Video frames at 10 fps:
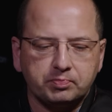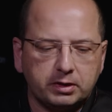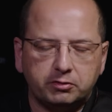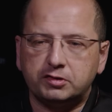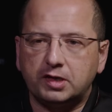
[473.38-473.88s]

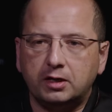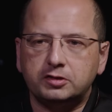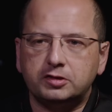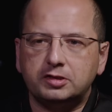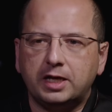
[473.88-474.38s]

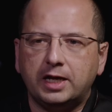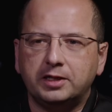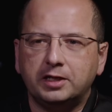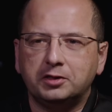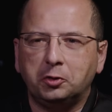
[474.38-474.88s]
results, and
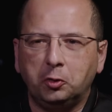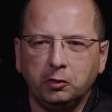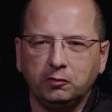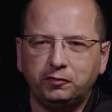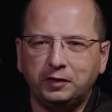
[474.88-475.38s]
then the
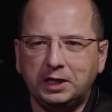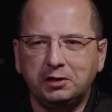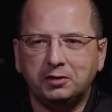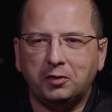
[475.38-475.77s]
whole field,